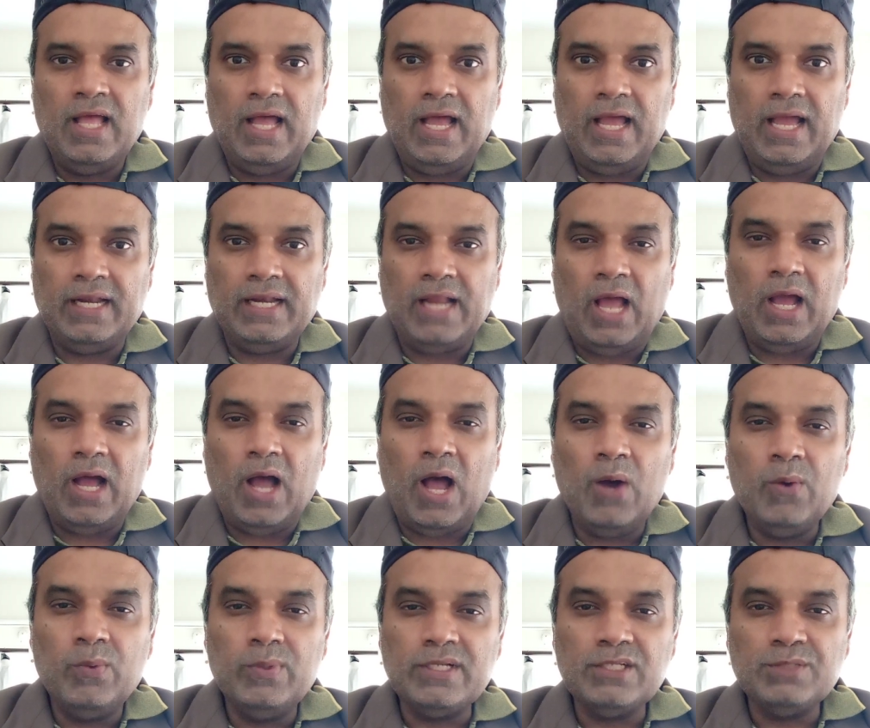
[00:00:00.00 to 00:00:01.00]
And
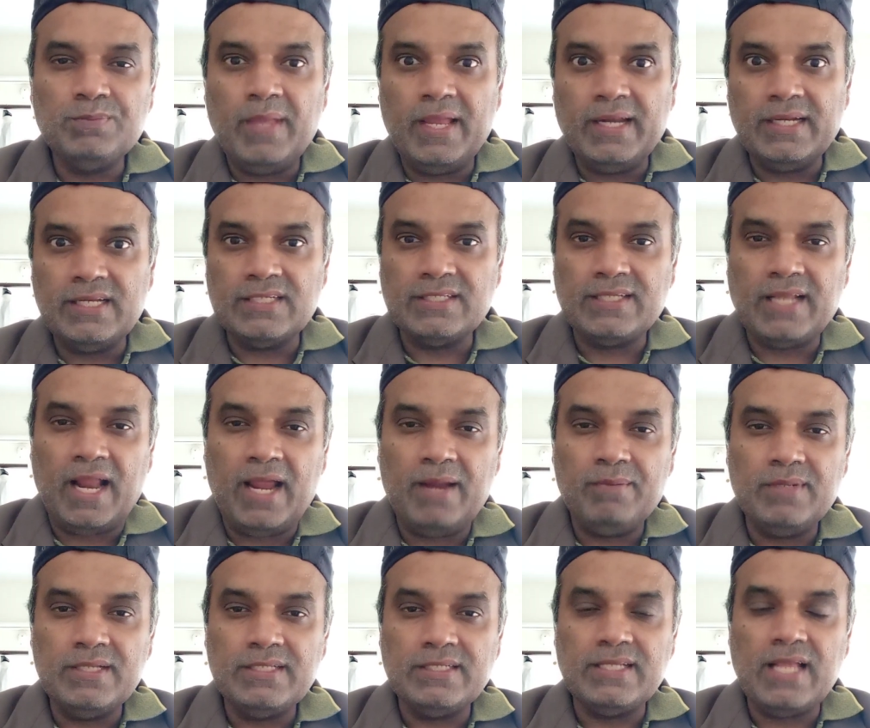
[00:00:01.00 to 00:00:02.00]
how it is being
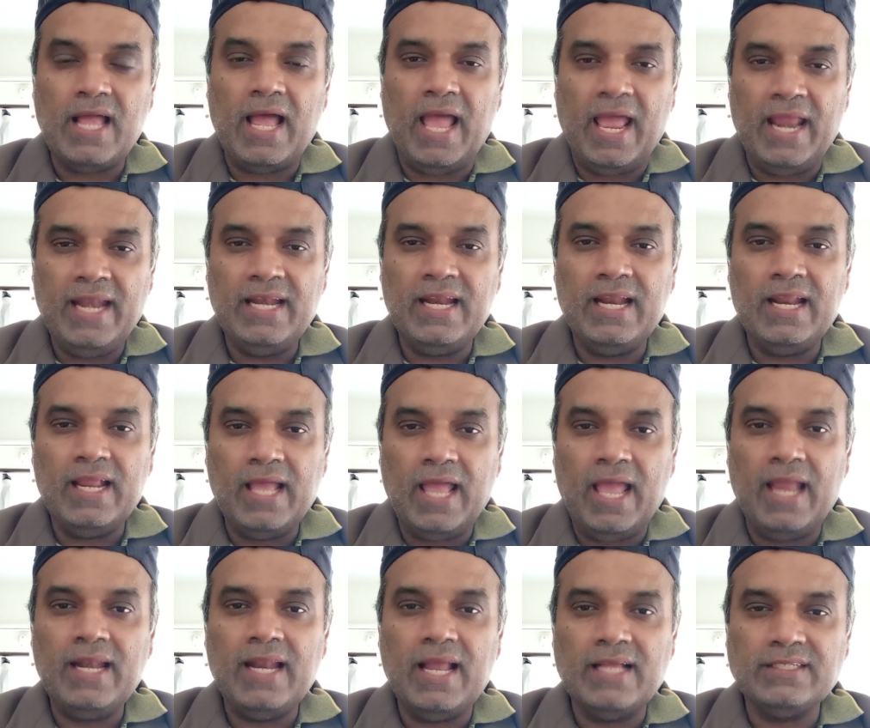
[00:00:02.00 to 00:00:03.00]
described is n
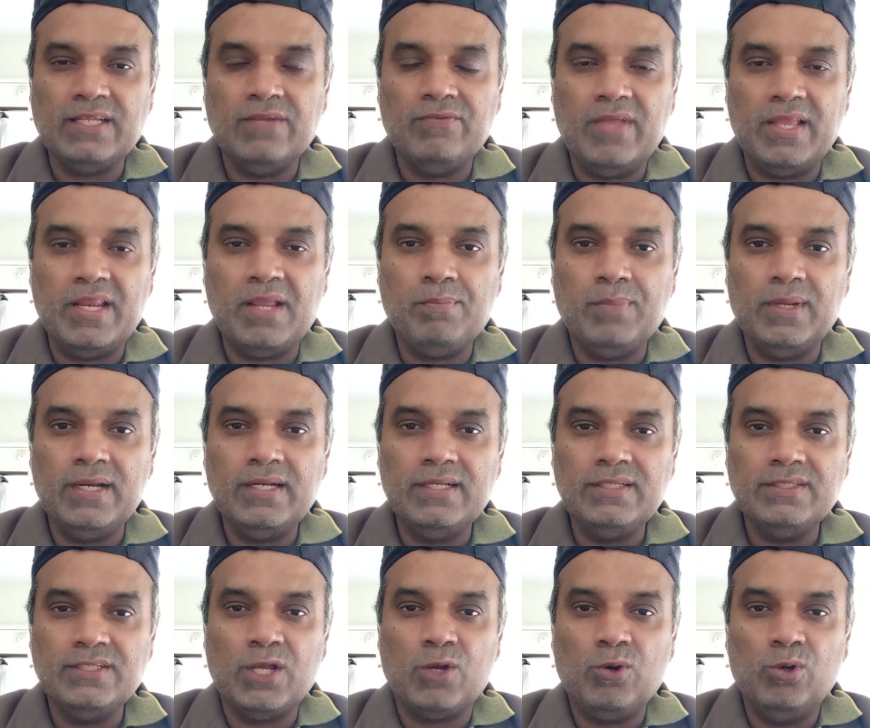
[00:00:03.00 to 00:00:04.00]
as a variable
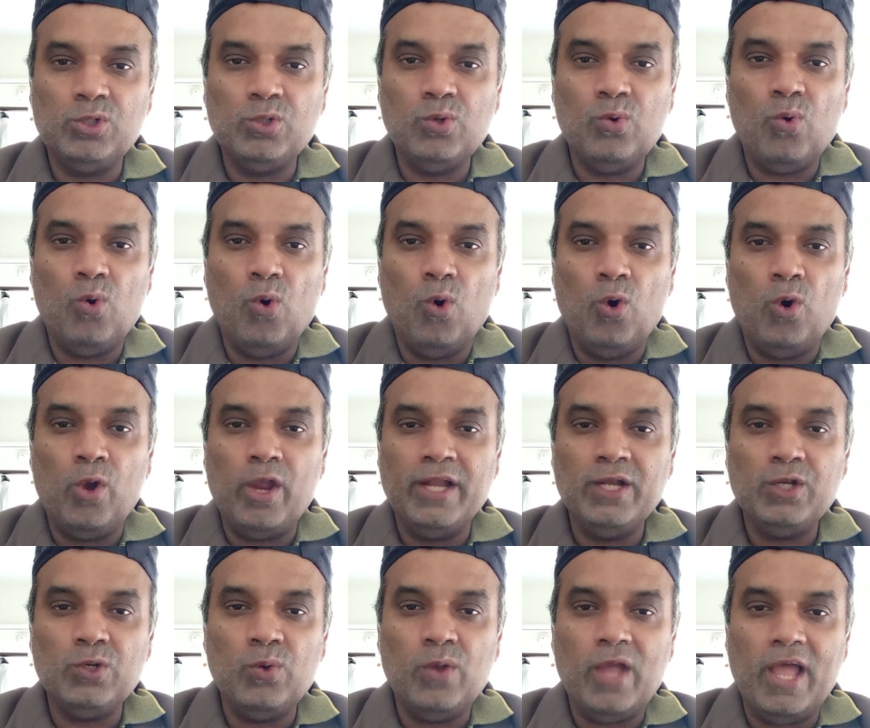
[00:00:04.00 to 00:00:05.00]
is equal to o
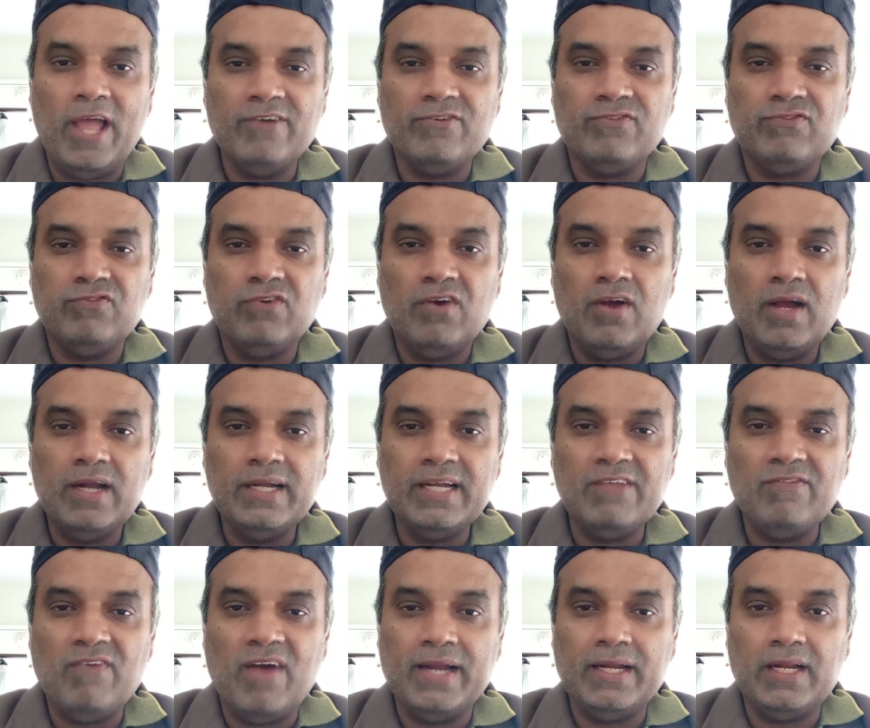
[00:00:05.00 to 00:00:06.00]
into f
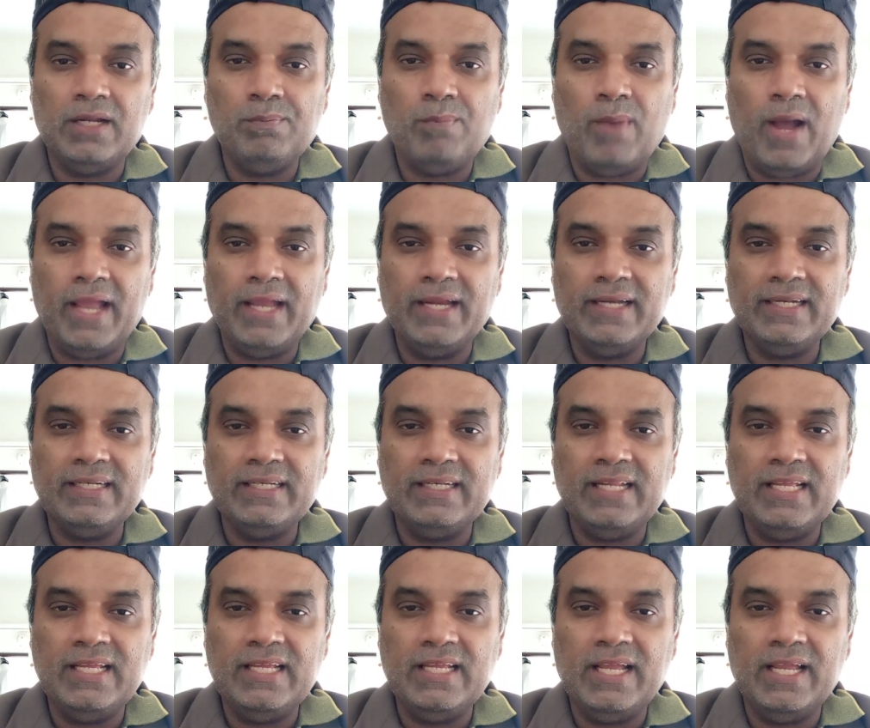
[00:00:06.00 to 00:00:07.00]
divided by
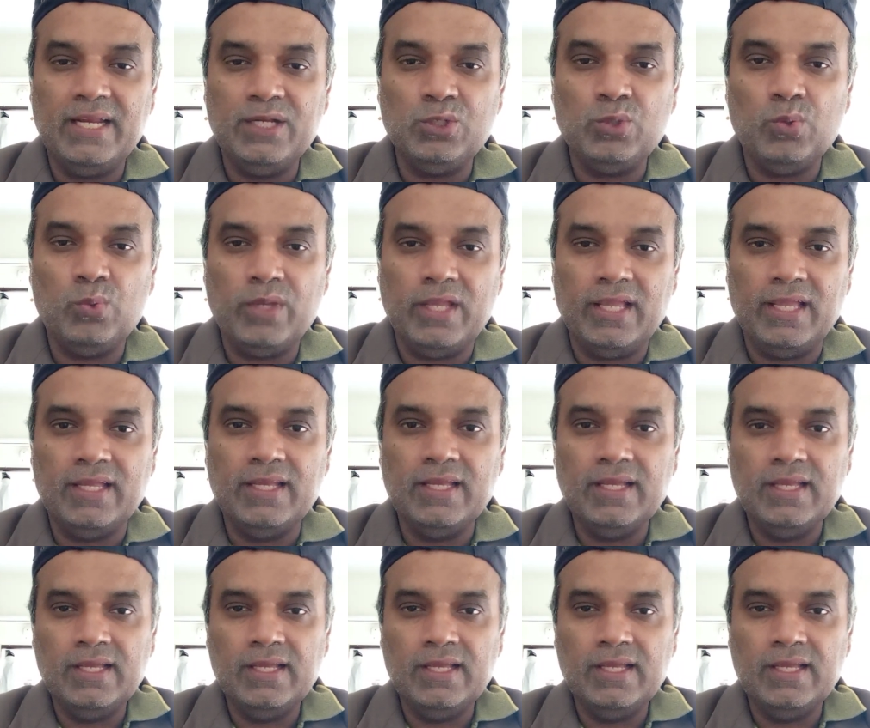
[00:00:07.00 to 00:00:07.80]
t into e.